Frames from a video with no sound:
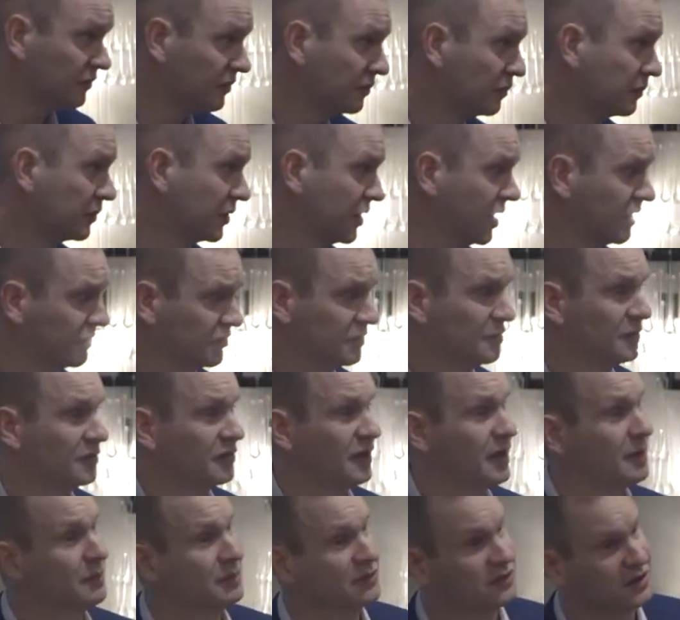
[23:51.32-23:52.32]
of
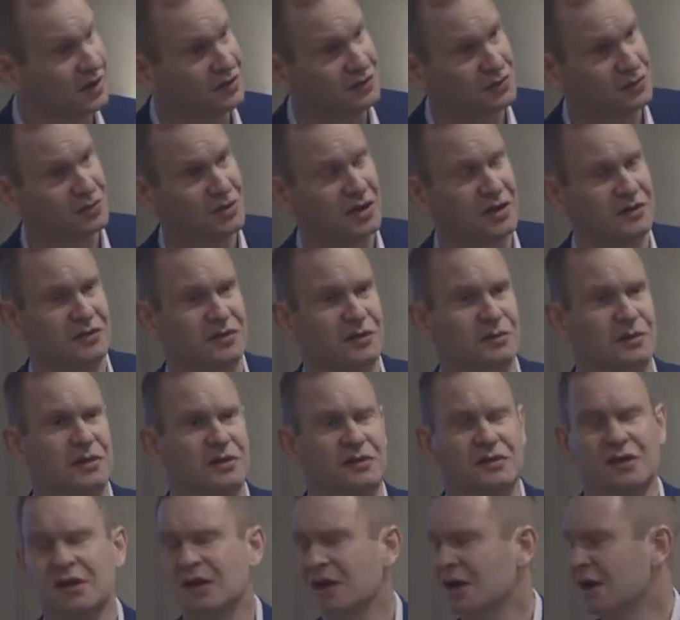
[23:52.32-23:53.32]
customers and potential
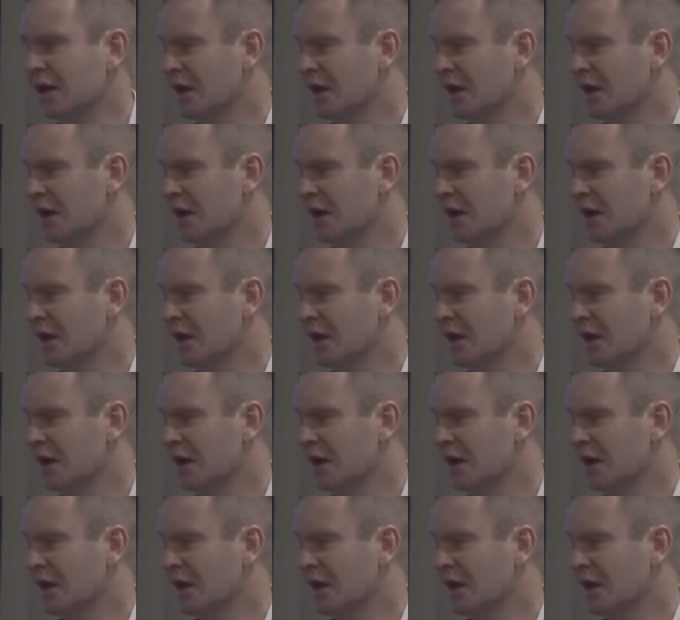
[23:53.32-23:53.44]
customers.